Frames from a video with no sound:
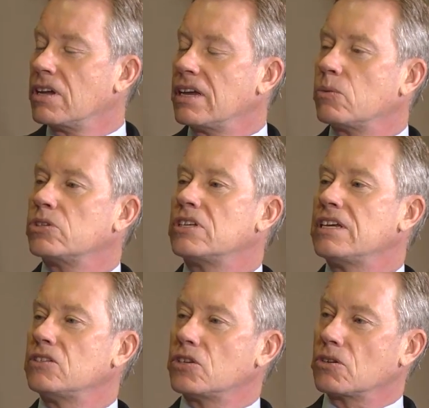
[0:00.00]
it was
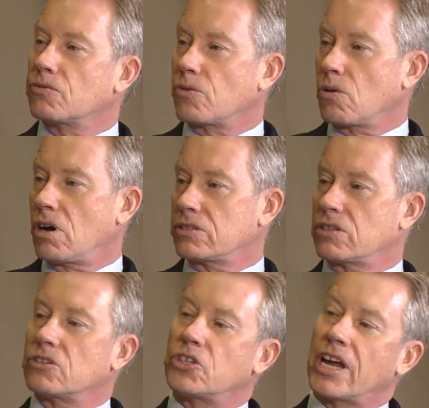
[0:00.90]
easier for us
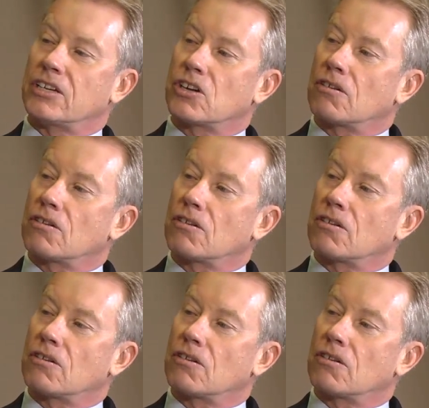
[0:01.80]
to change